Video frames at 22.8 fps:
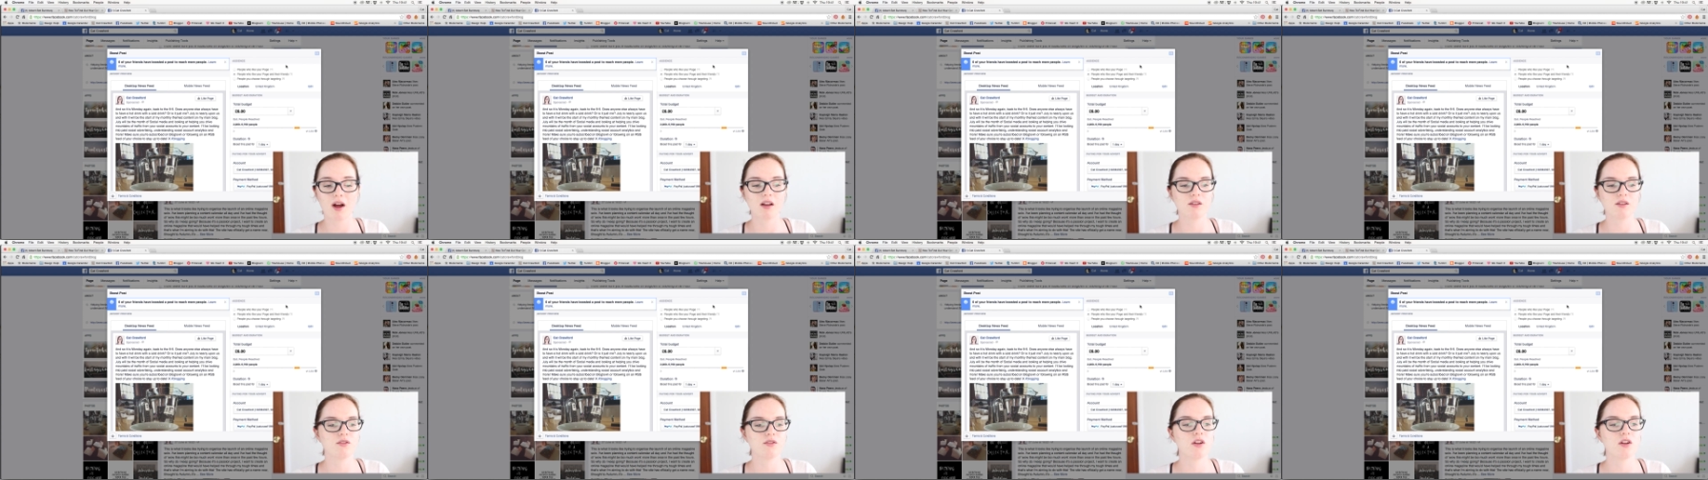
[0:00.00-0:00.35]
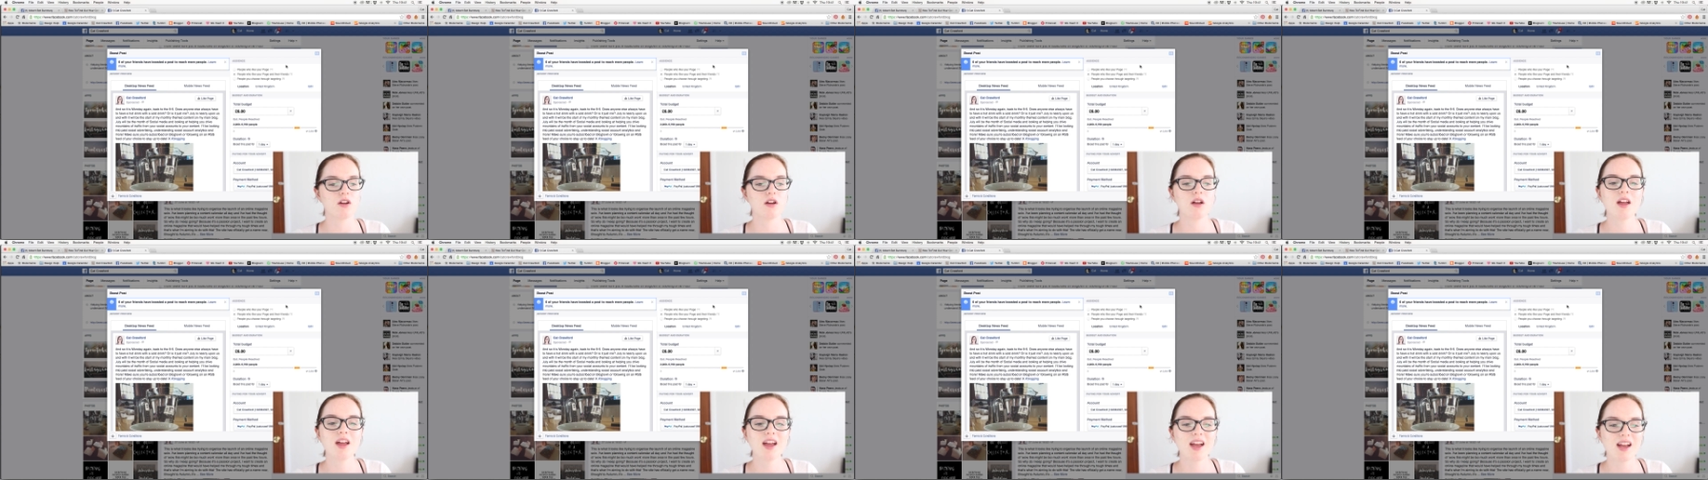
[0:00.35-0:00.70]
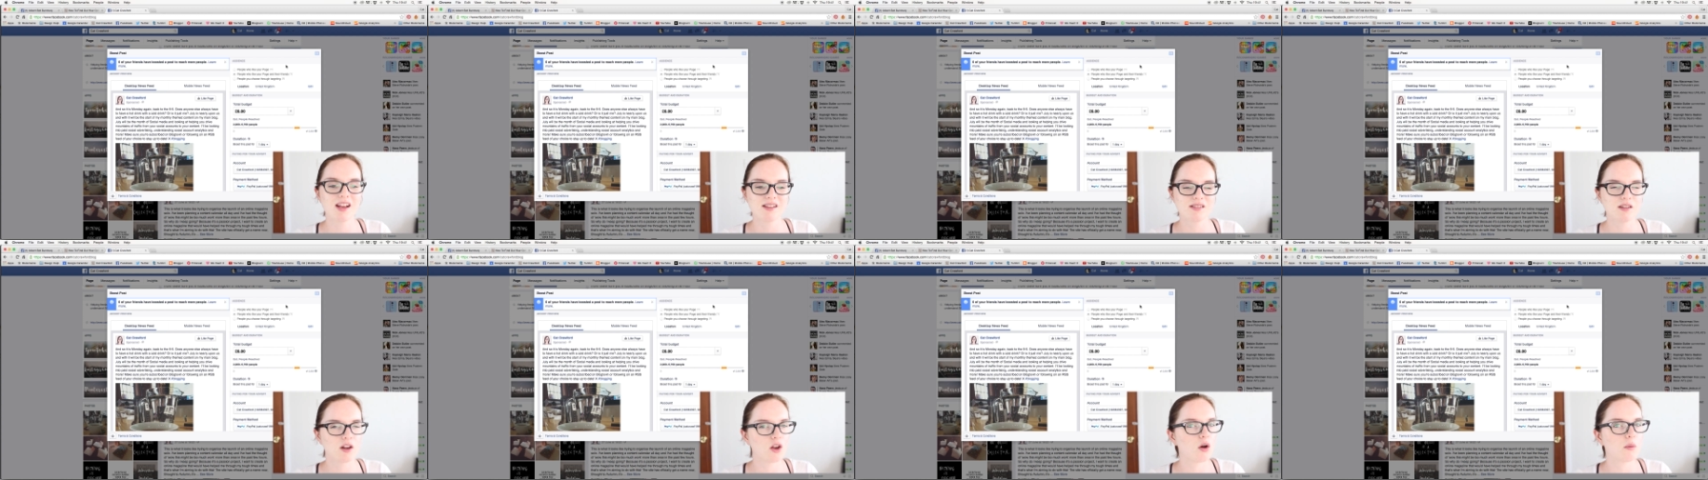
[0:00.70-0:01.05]
advert,
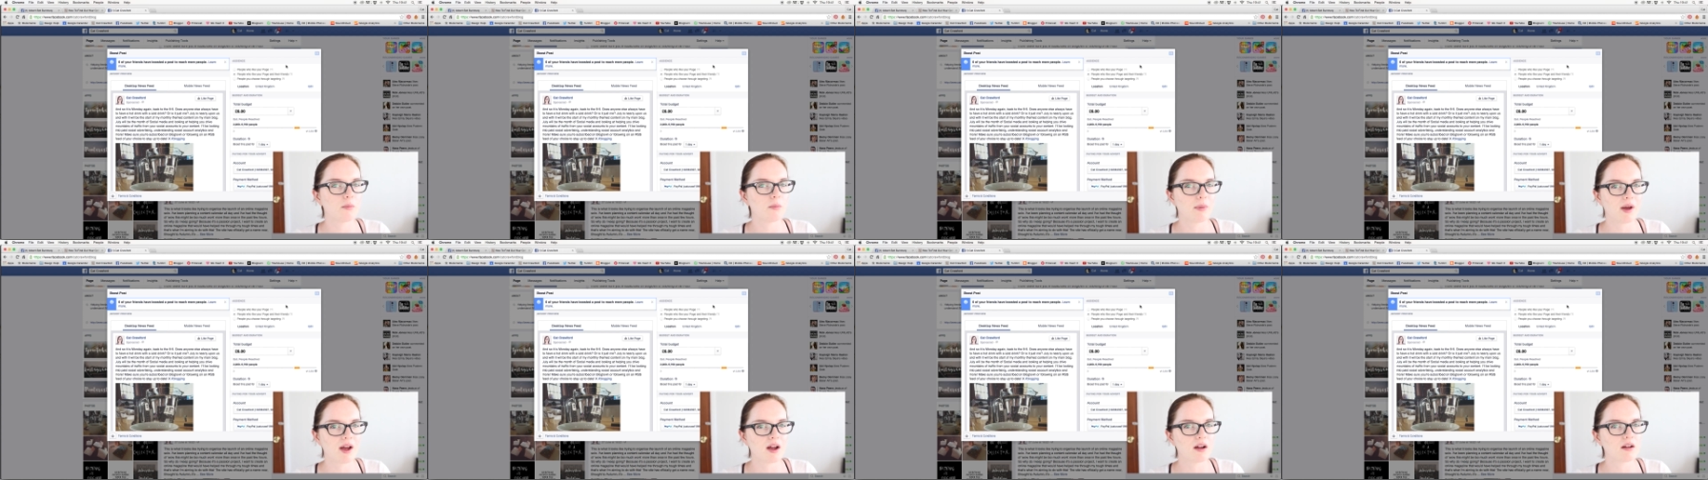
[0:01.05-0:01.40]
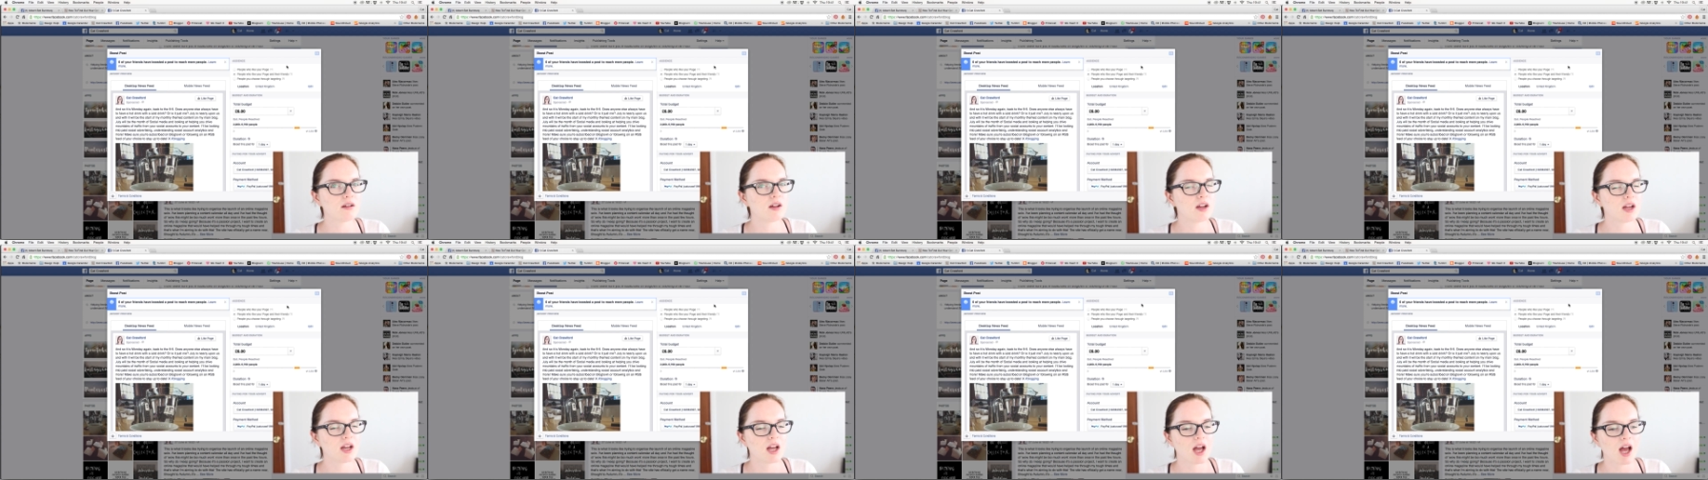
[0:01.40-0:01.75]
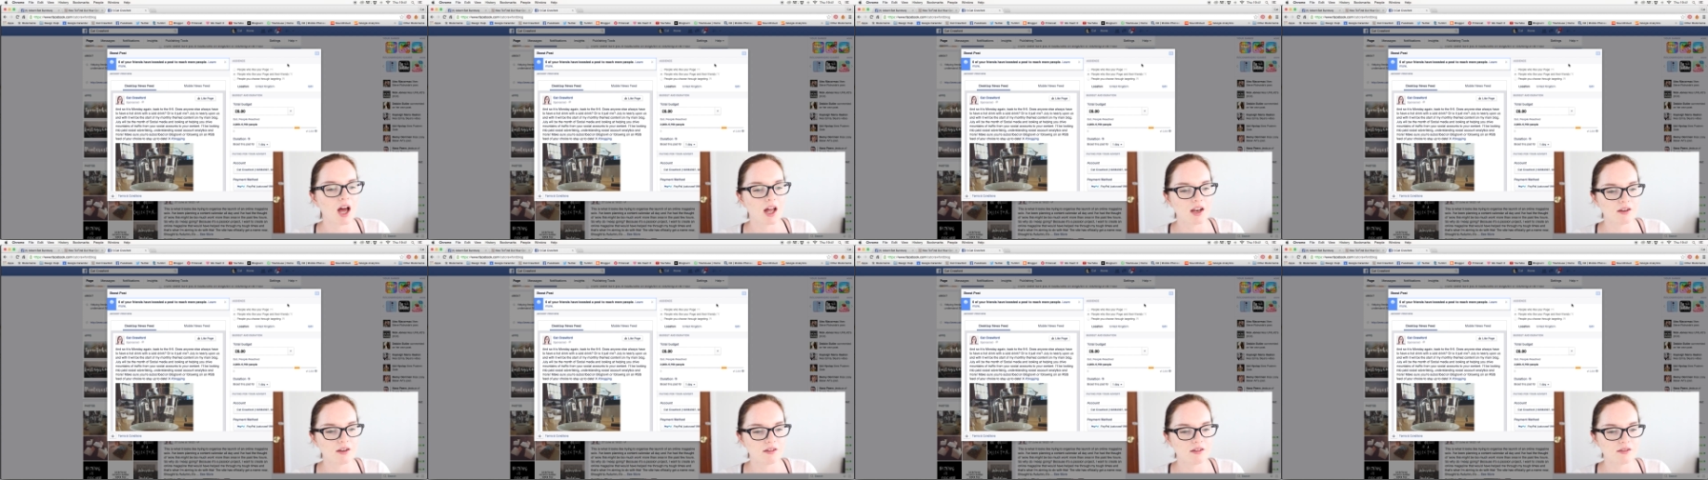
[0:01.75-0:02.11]
is a lot better
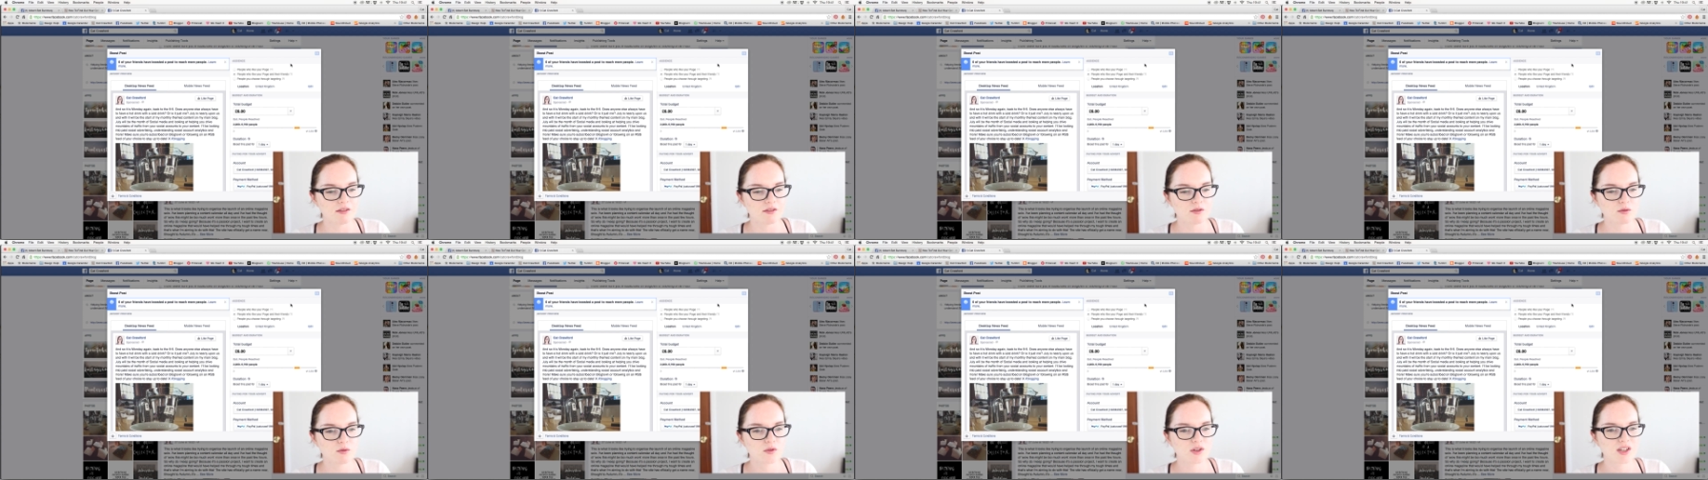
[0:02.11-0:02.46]
and